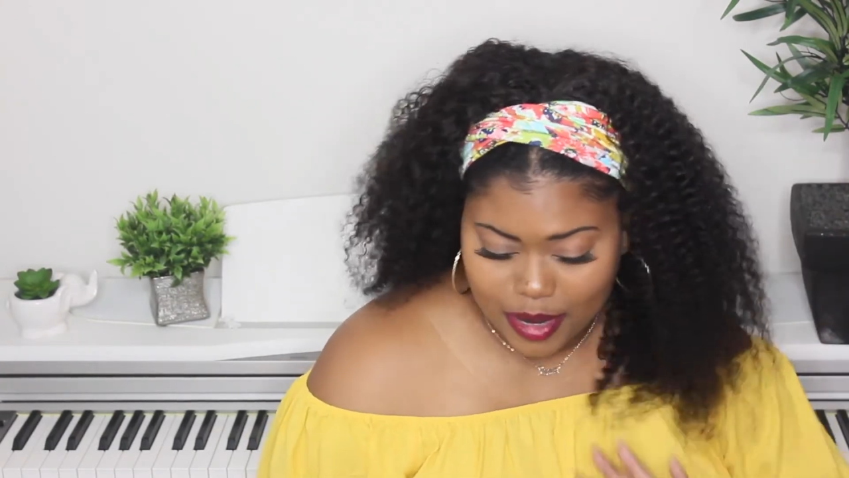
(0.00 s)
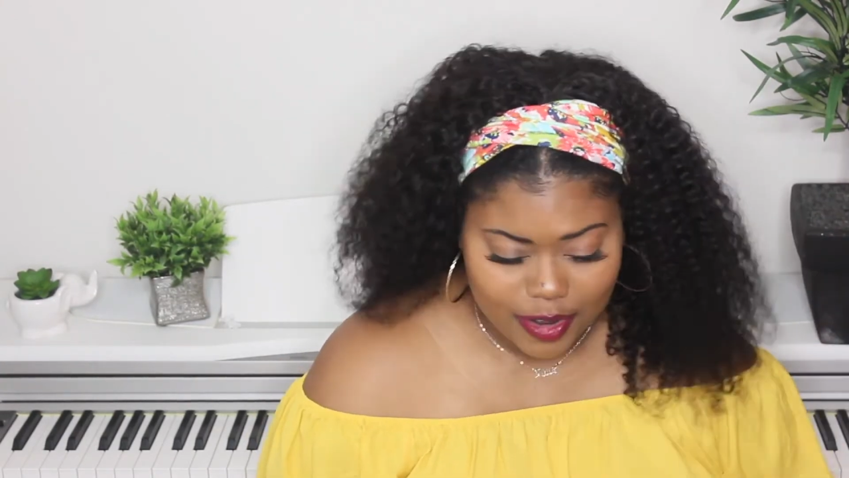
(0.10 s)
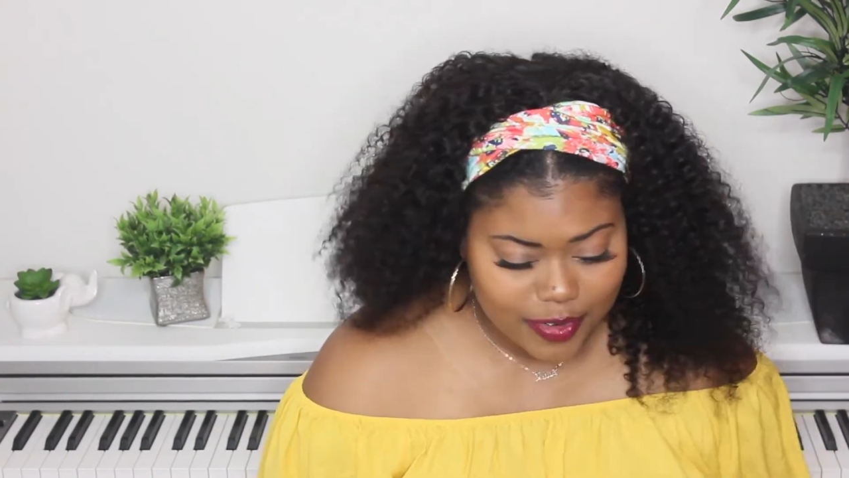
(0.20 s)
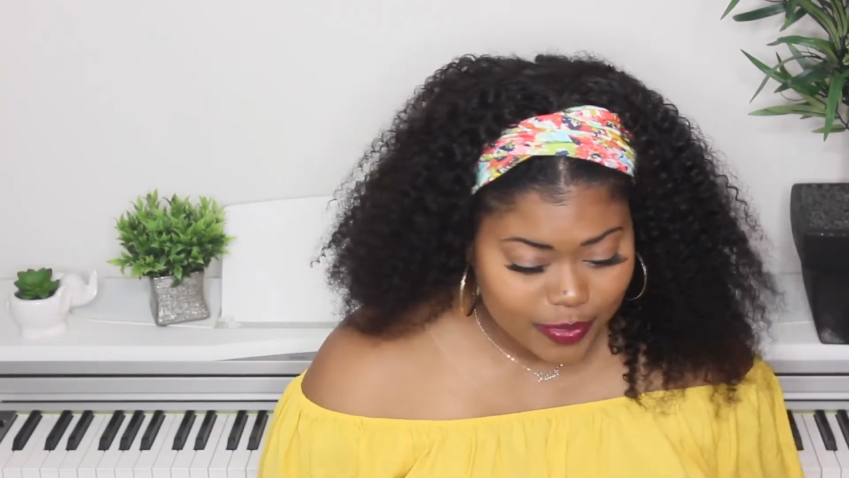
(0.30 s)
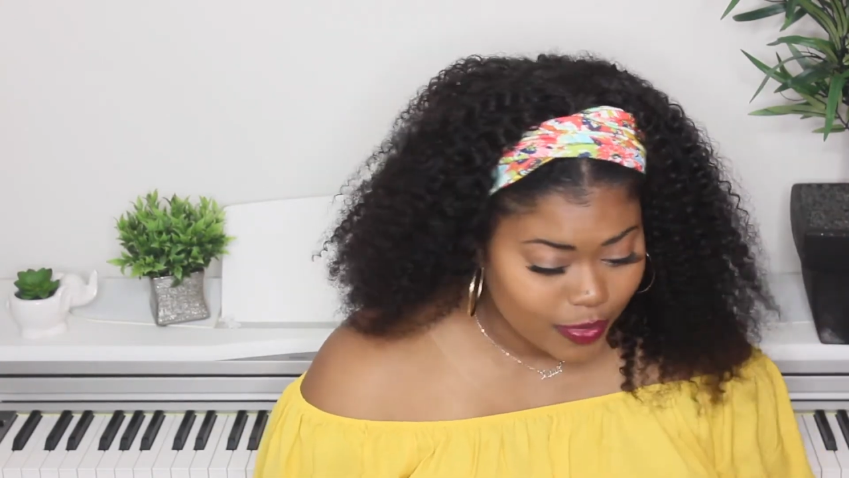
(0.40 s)

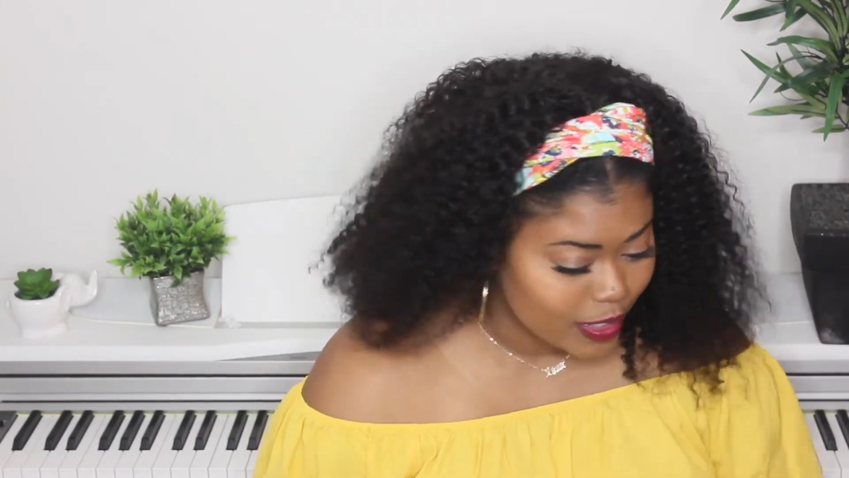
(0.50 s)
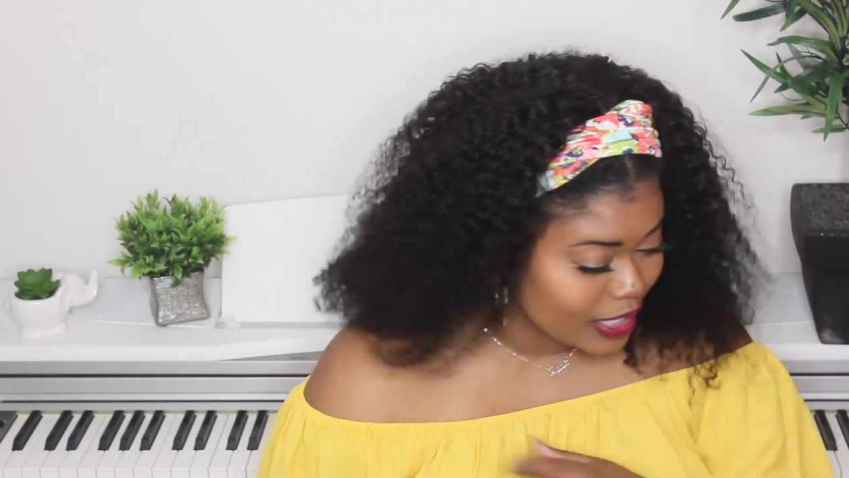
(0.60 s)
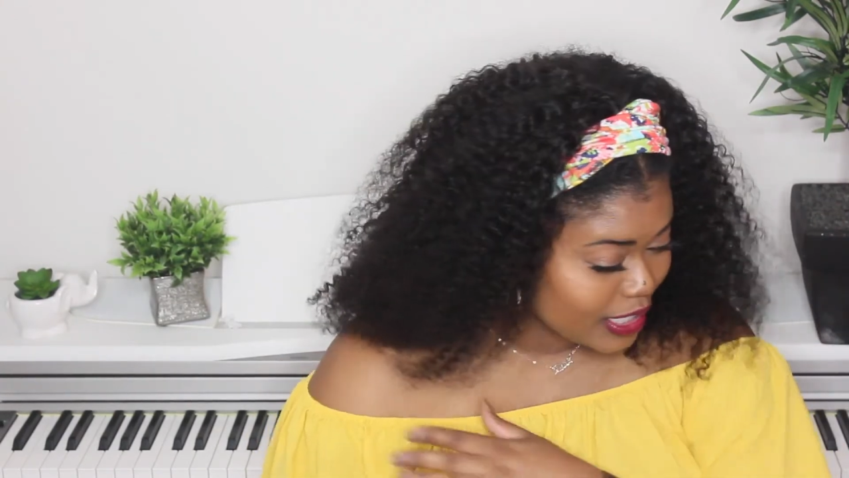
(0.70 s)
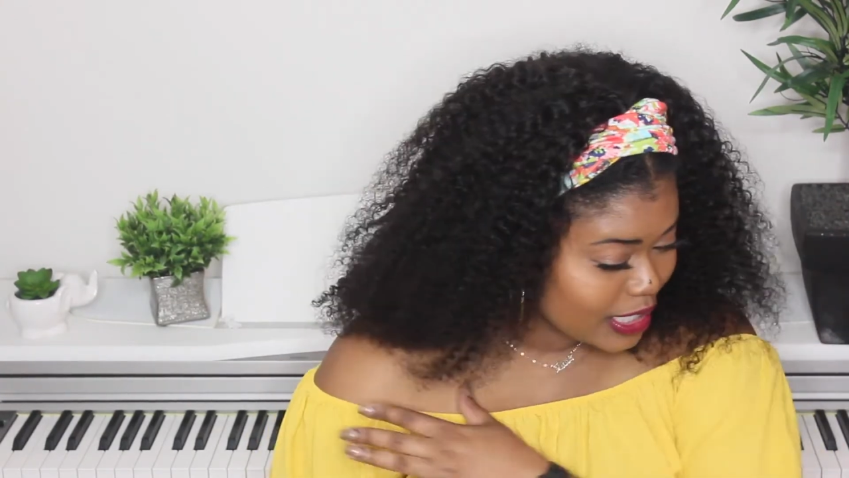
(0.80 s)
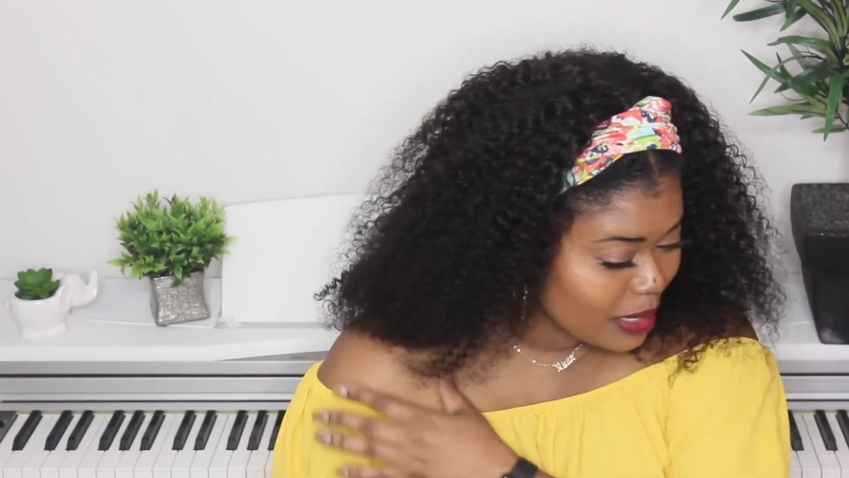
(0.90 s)
perfect for
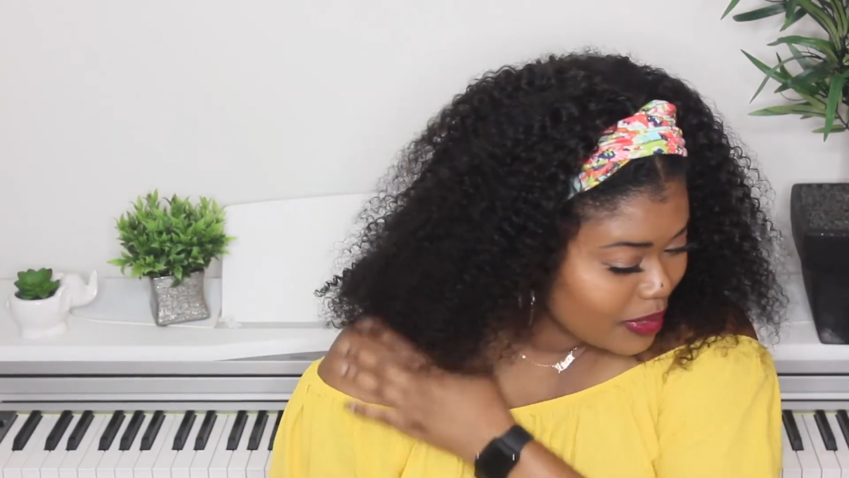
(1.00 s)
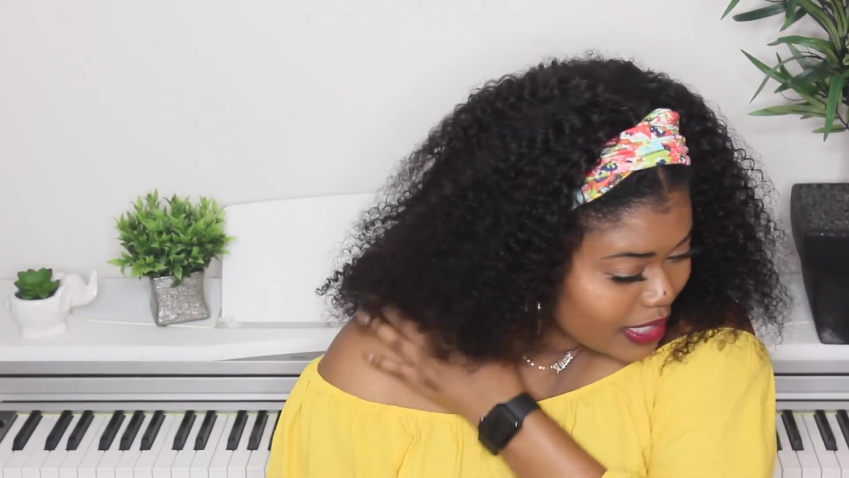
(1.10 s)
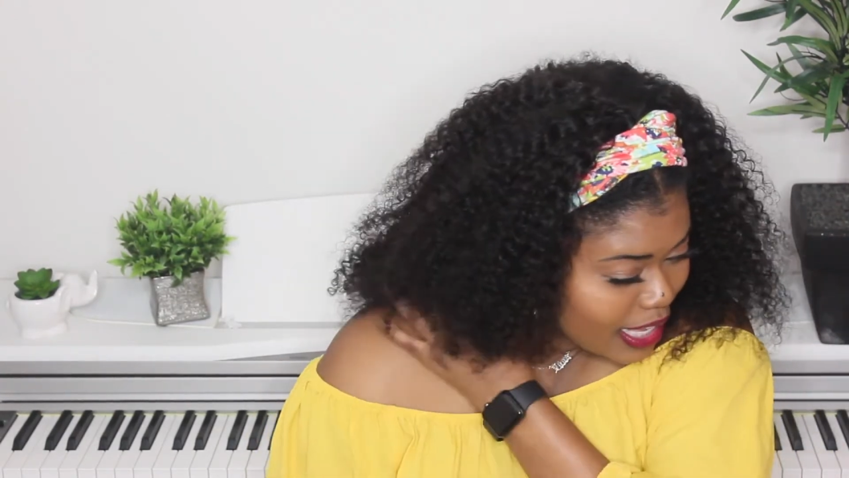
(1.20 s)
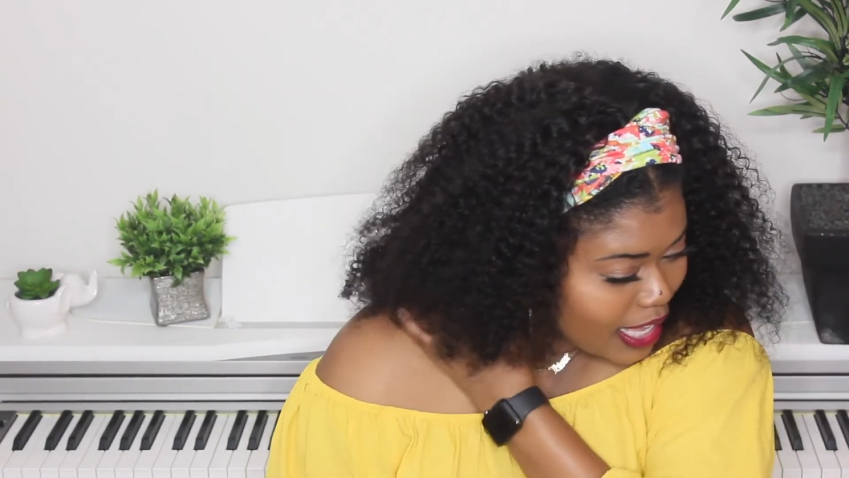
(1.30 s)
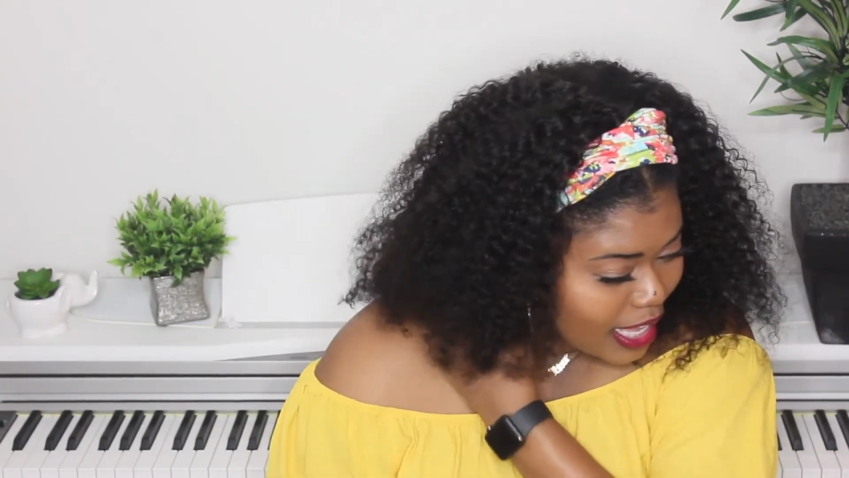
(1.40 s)
the
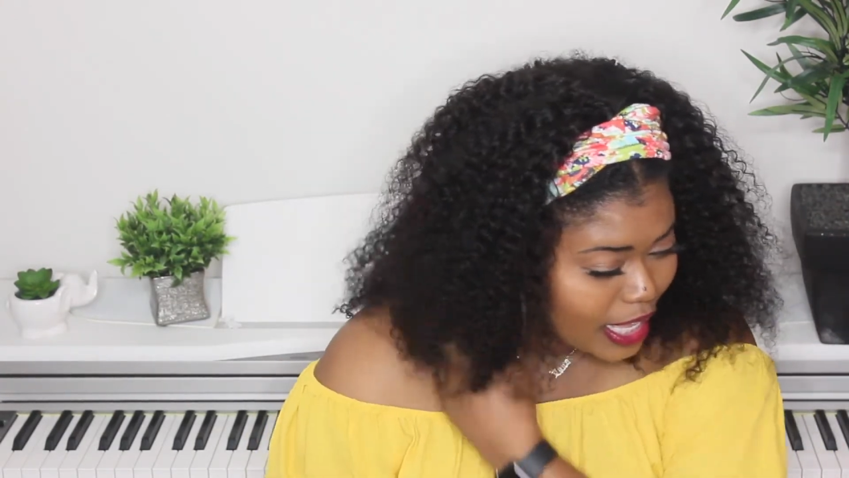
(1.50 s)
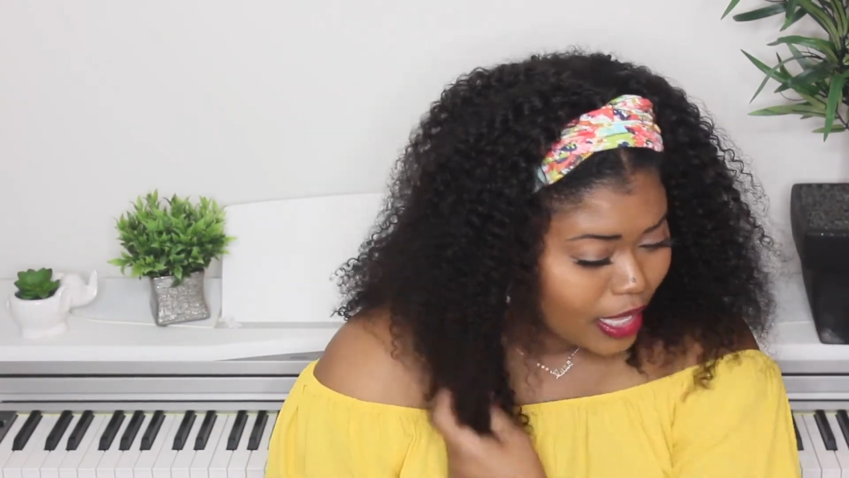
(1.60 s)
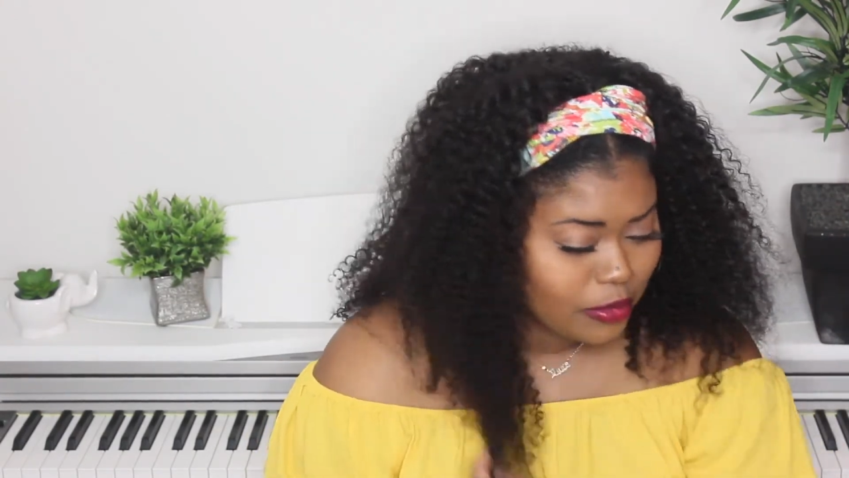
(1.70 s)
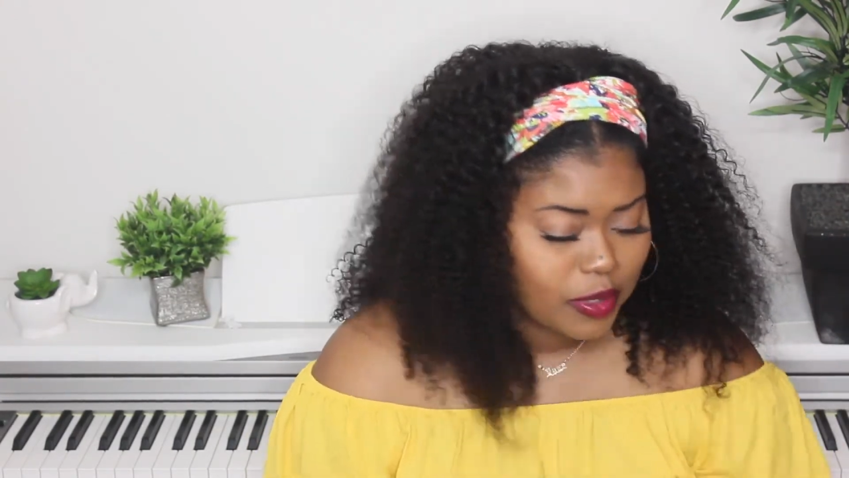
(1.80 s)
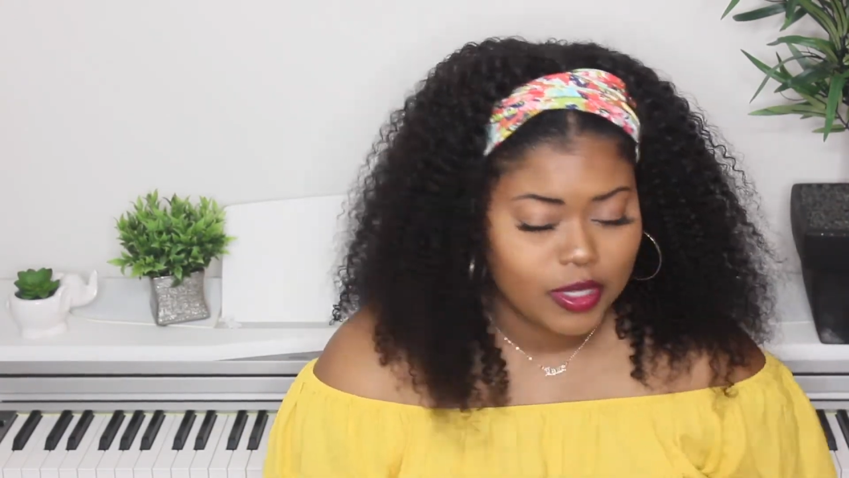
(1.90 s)

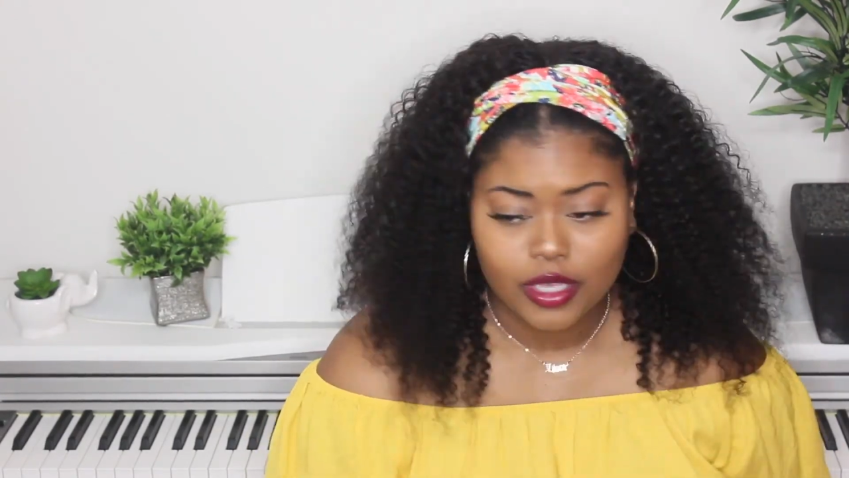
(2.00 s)
summertime,